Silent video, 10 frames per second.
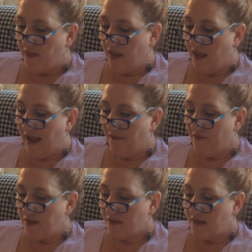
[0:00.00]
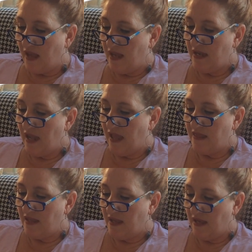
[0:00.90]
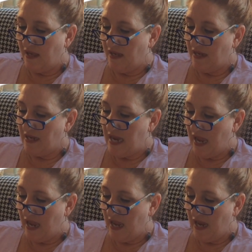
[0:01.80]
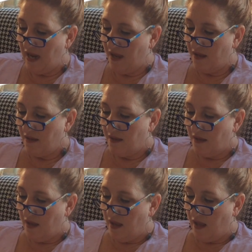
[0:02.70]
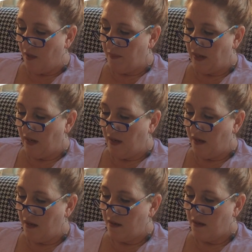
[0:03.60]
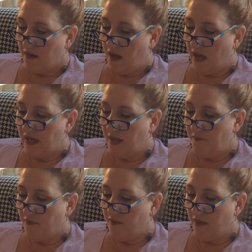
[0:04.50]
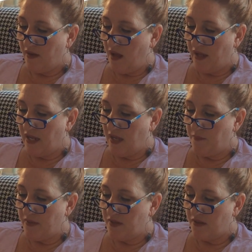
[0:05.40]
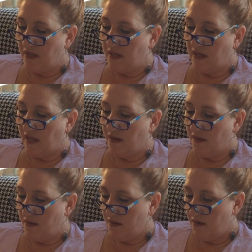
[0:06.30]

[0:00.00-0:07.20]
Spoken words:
Then I'll have this done, and then yay, I'll be caught up and just need to get